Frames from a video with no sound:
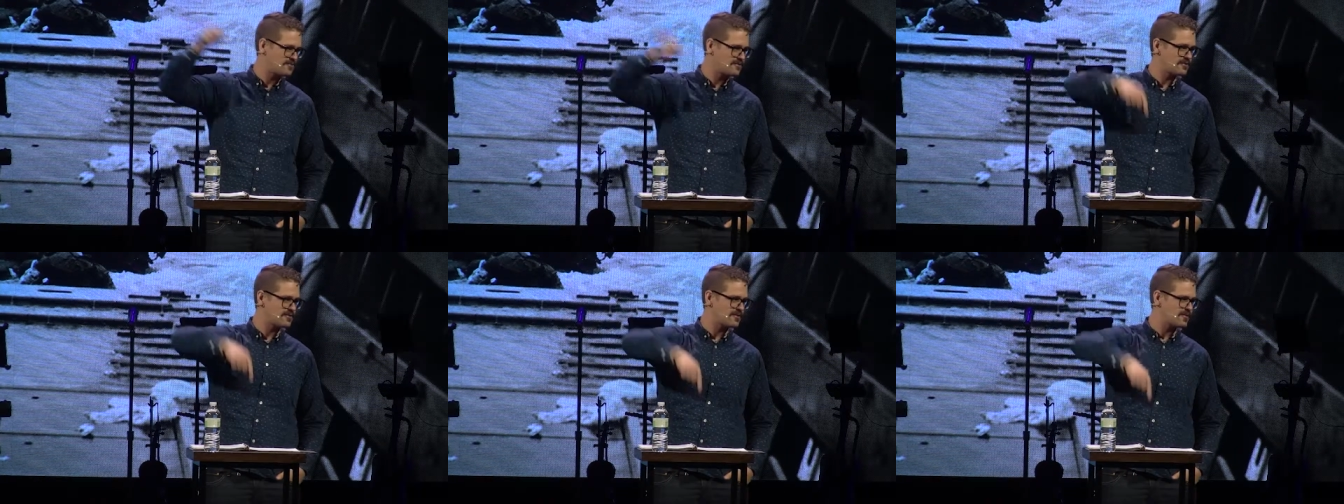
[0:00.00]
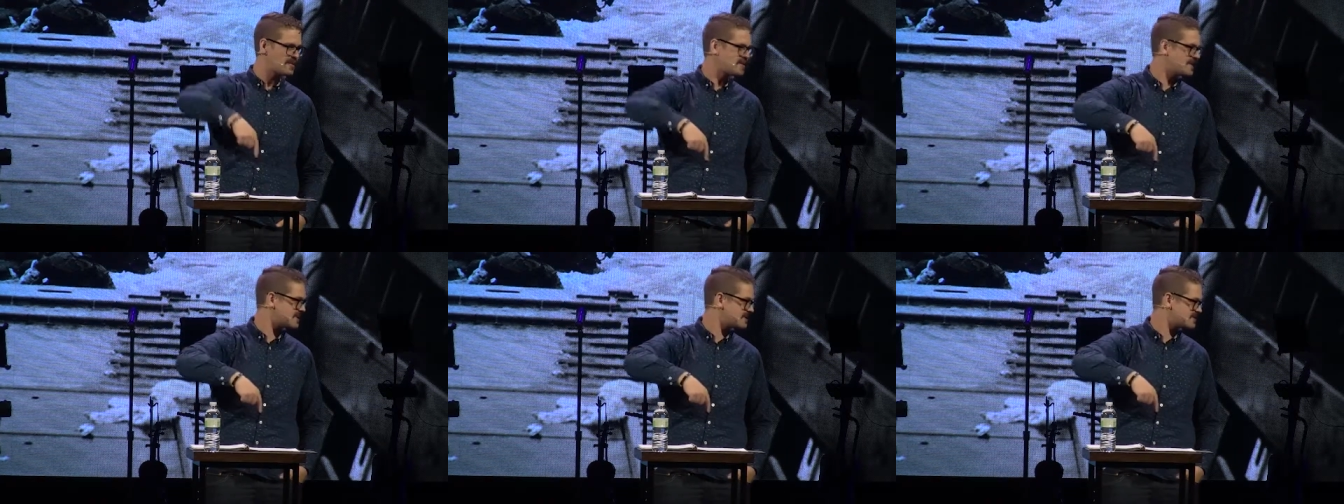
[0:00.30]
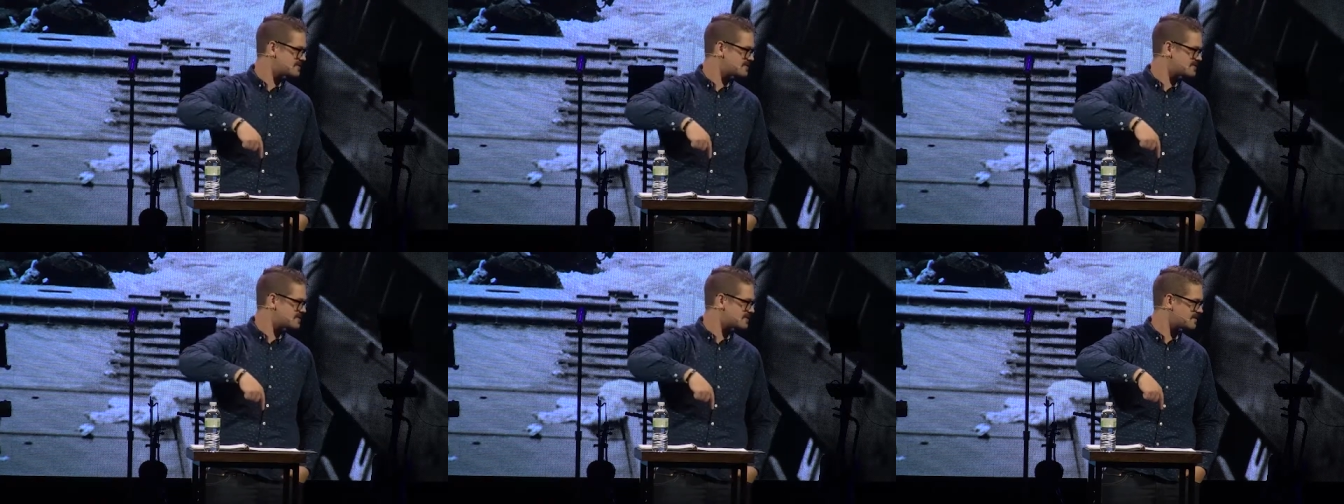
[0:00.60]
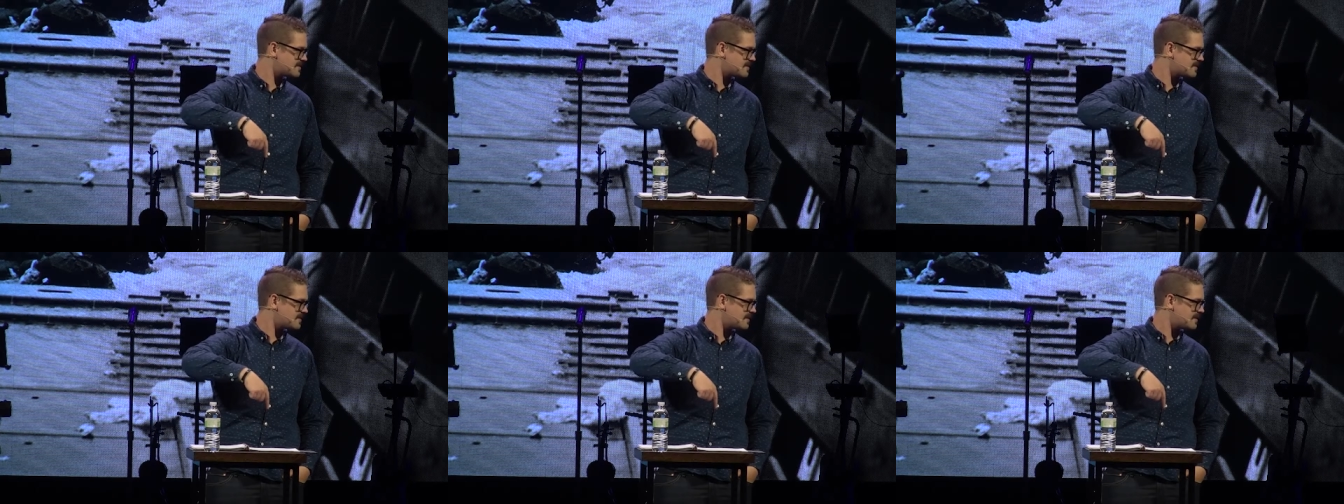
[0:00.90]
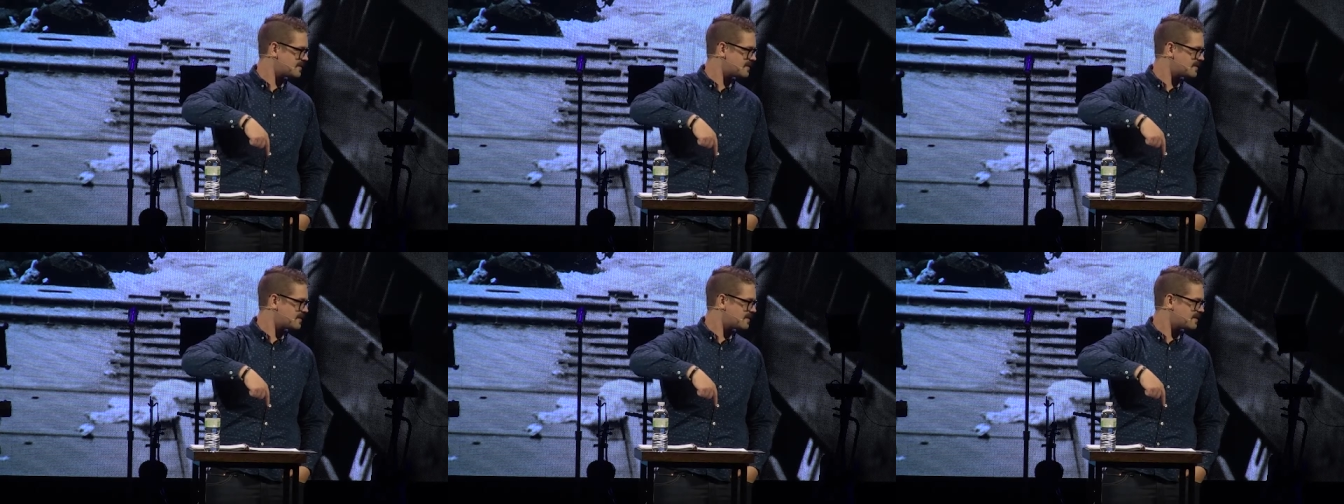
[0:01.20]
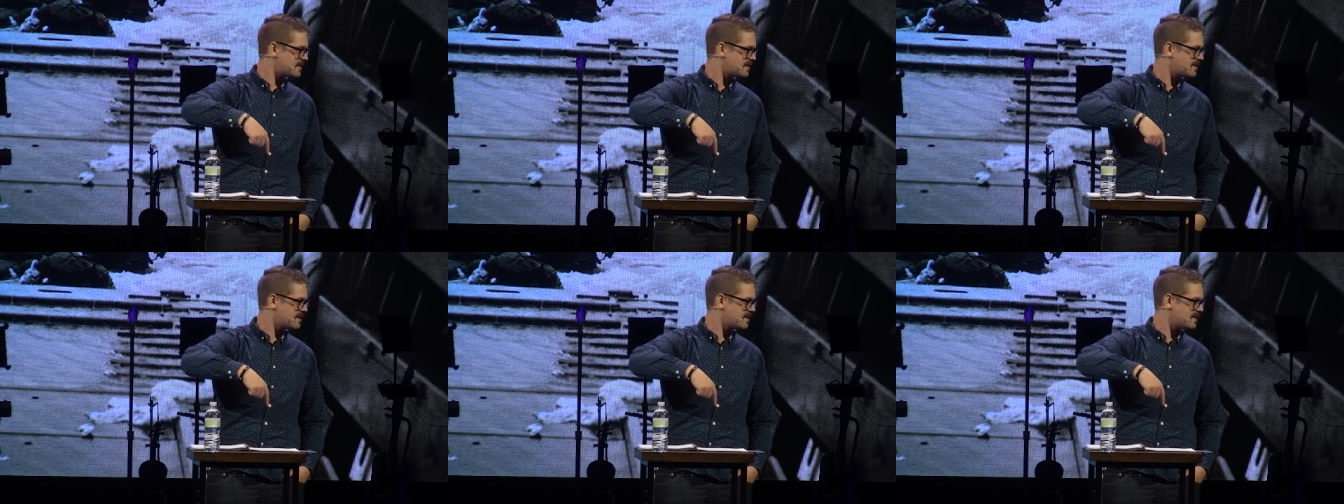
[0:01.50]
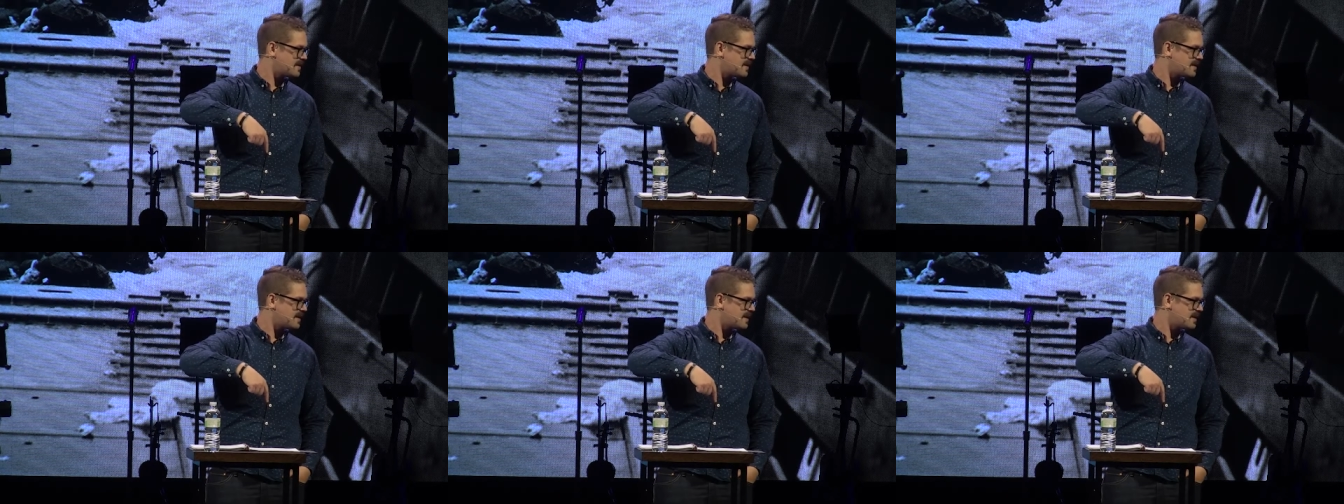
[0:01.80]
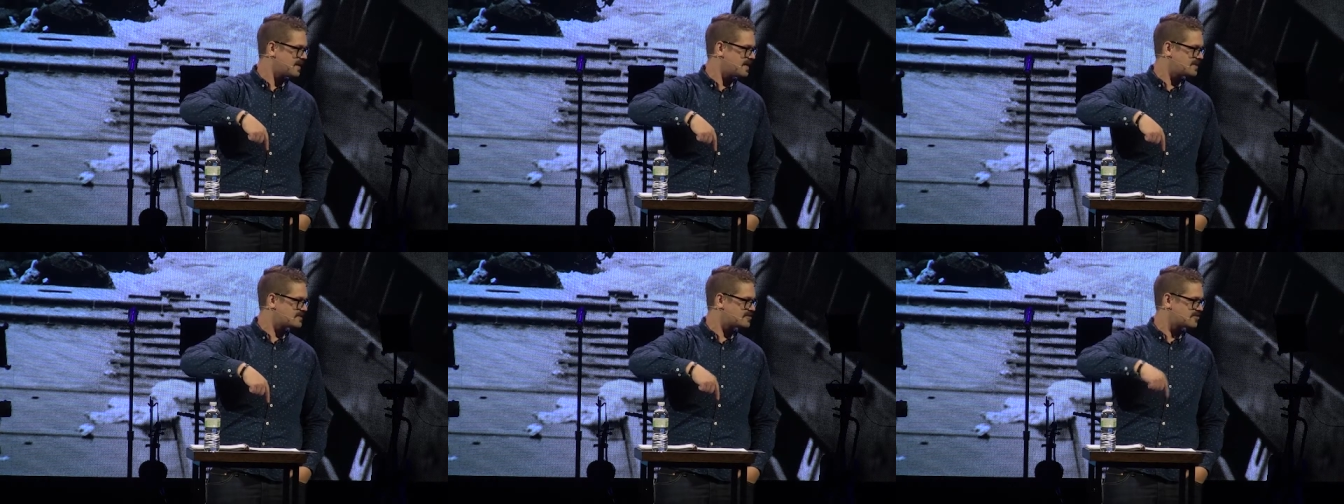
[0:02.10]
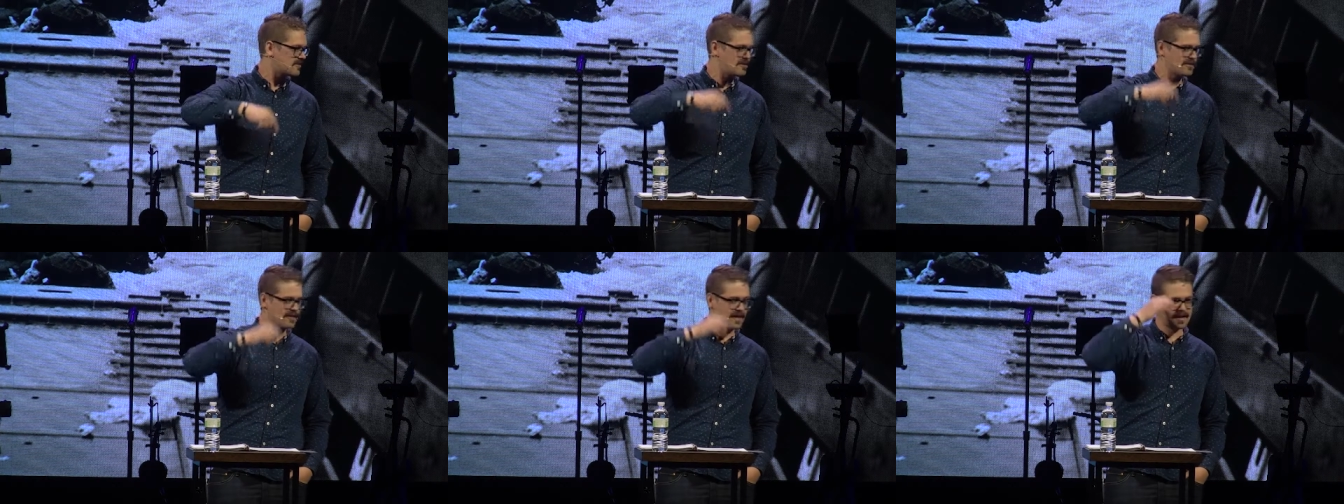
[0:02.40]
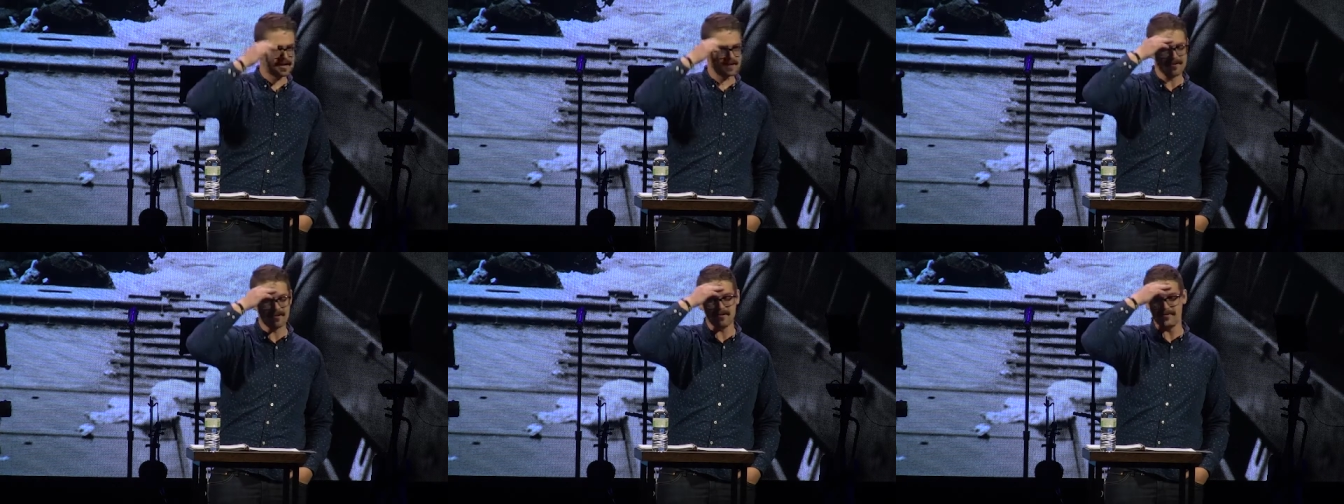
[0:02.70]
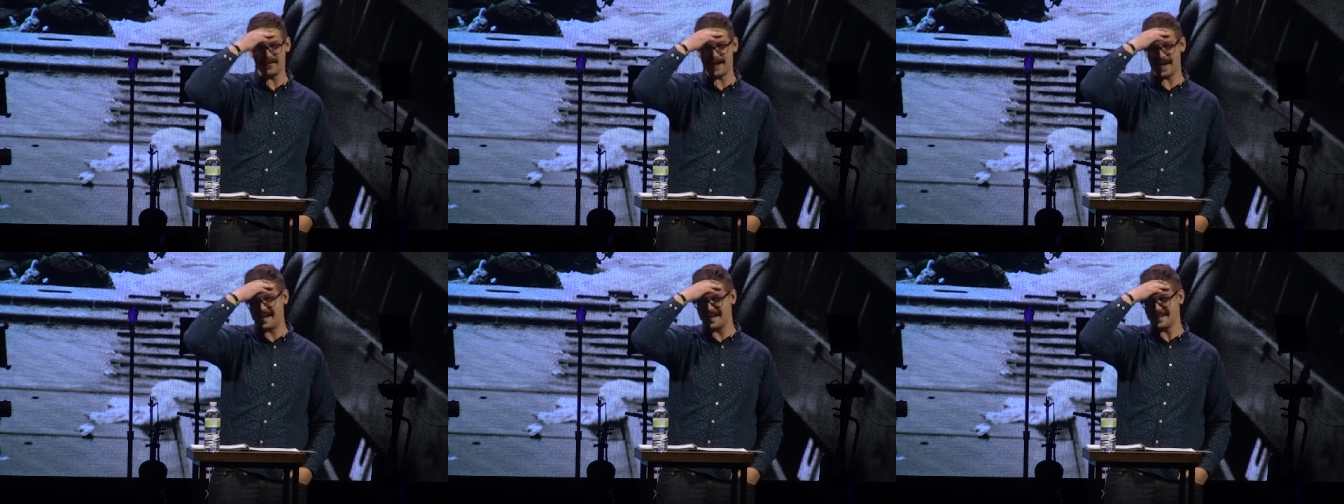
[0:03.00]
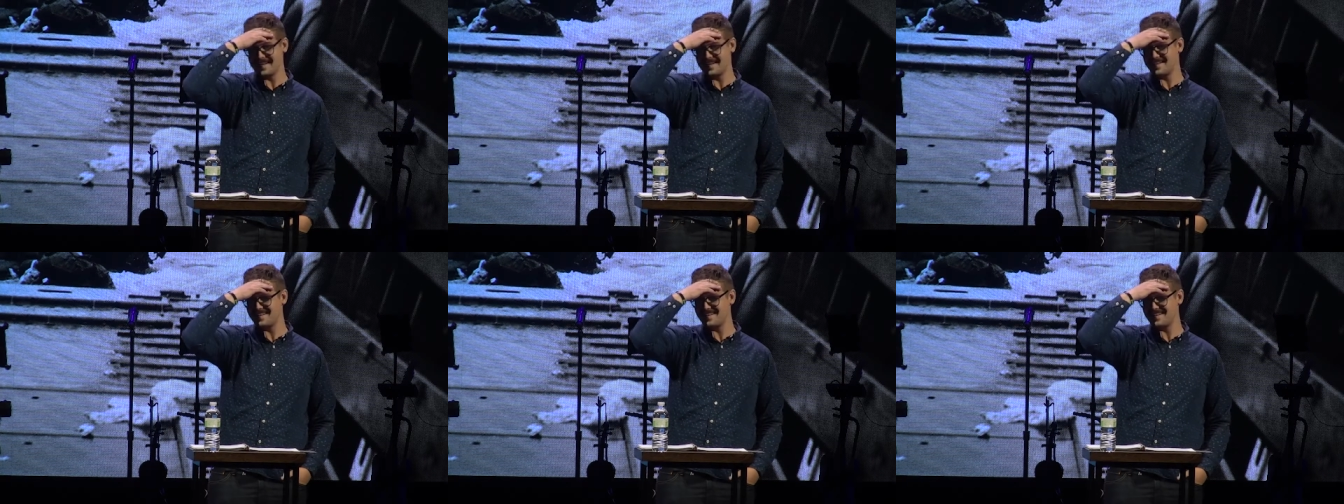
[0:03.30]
to your kids. And so you're like, oh man,